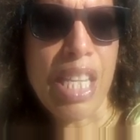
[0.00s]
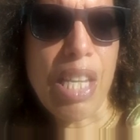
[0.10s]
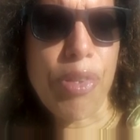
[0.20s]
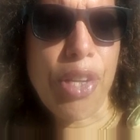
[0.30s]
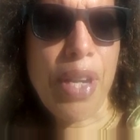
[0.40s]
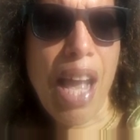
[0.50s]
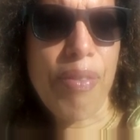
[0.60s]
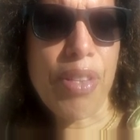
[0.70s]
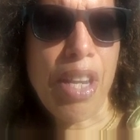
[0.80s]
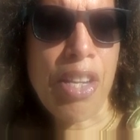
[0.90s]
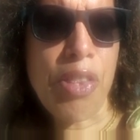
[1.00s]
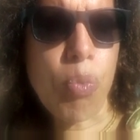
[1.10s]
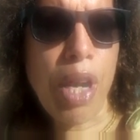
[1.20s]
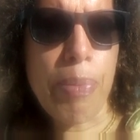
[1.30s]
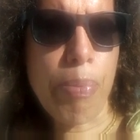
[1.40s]
If you don't have the
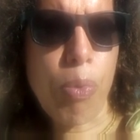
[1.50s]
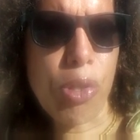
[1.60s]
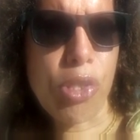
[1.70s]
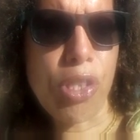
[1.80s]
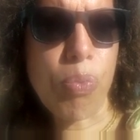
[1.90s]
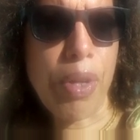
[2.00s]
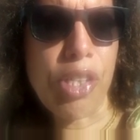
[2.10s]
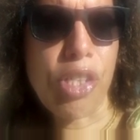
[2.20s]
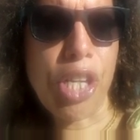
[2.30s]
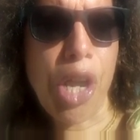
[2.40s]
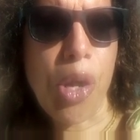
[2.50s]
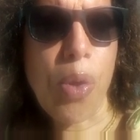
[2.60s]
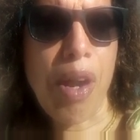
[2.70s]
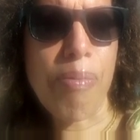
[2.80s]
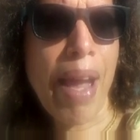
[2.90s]
right proportion and
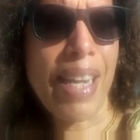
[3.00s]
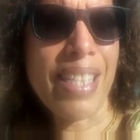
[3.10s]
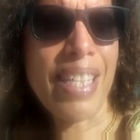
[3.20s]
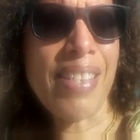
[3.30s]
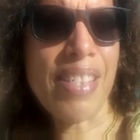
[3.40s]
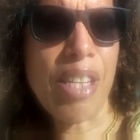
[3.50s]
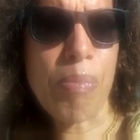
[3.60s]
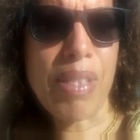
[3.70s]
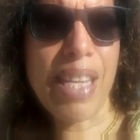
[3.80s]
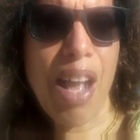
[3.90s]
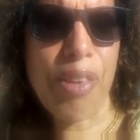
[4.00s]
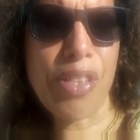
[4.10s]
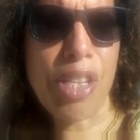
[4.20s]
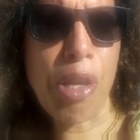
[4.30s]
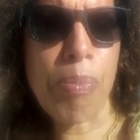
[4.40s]
ratio of magnesium to
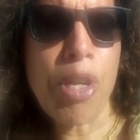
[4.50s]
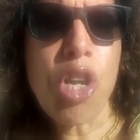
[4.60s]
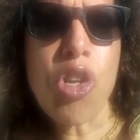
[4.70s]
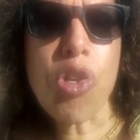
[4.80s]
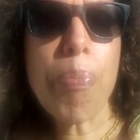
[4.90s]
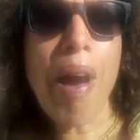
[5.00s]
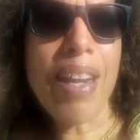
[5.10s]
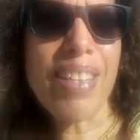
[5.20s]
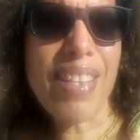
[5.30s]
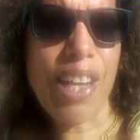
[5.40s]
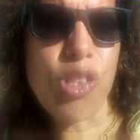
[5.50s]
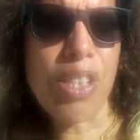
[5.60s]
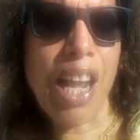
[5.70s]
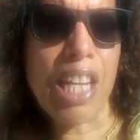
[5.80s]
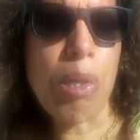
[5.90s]
calcium, your body's actually
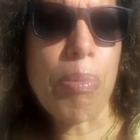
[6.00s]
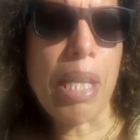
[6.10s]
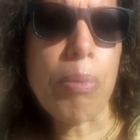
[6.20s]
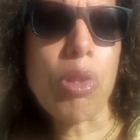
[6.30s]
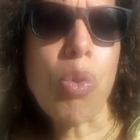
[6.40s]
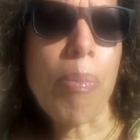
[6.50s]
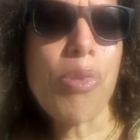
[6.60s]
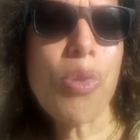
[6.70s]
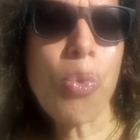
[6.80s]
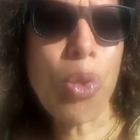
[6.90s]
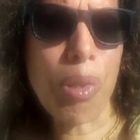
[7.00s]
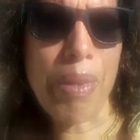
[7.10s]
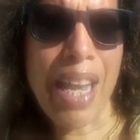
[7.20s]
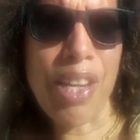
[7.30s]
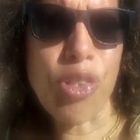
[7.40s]
not going to be able to
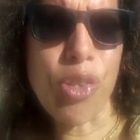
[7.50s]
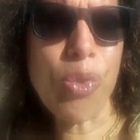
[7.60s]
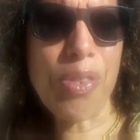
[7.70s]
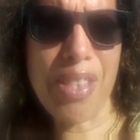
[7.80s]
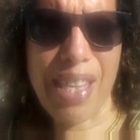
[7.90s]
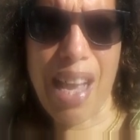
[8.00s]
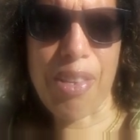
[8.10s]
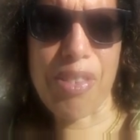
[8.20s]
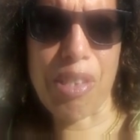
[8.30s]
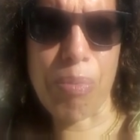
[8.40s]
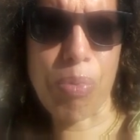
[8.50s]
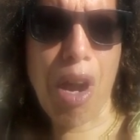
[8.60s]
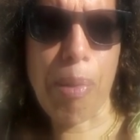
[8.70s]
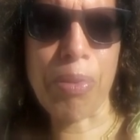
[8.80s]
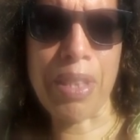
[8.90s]
absorb and use the calcium
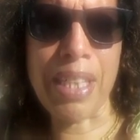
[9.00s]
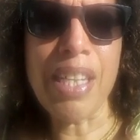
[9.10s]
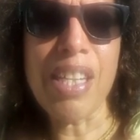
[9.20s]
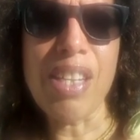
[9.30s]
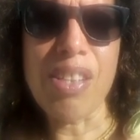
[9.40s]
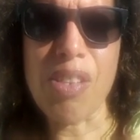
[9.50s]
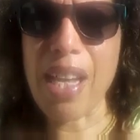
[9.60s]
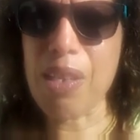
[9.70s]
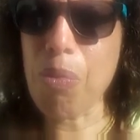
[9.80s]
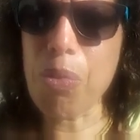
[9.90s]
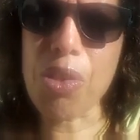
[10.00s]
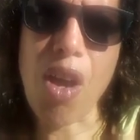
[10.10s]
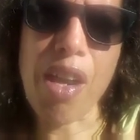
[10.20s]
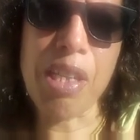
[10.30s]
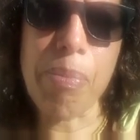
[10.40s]
properly. So that's what we're
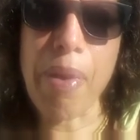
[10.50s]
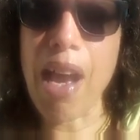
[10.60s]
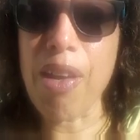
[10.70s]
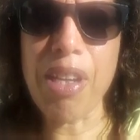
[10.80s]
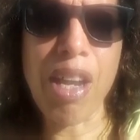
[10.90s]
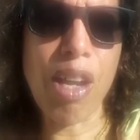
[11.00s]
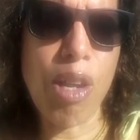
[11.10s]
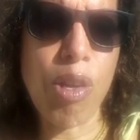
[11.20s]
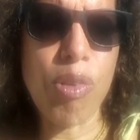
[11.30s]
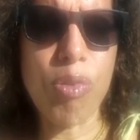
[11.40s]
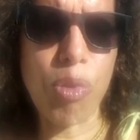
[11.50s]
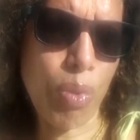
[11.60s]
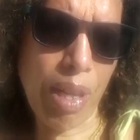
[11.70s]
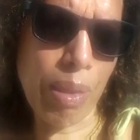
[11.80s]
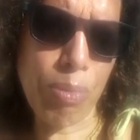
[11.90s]
talking about, or
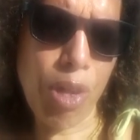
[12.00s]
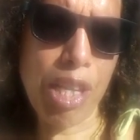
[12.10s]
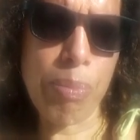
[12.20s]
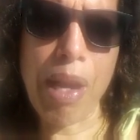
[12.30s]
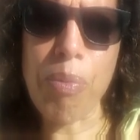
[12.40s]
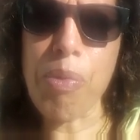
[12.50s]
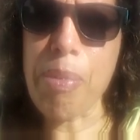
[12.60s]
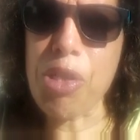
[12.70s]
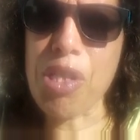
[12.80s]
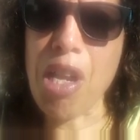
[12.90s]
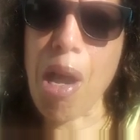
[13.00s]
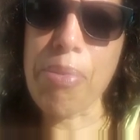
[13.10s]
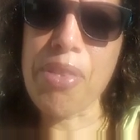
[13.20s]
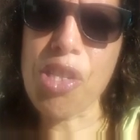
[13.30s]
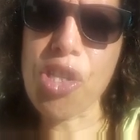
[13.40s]
what I'm talking about when we mention
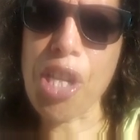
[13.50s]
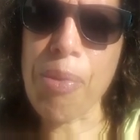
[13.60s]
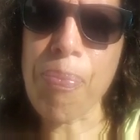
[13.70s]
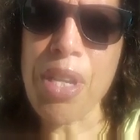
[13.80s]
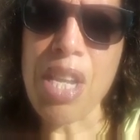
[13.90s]
composition.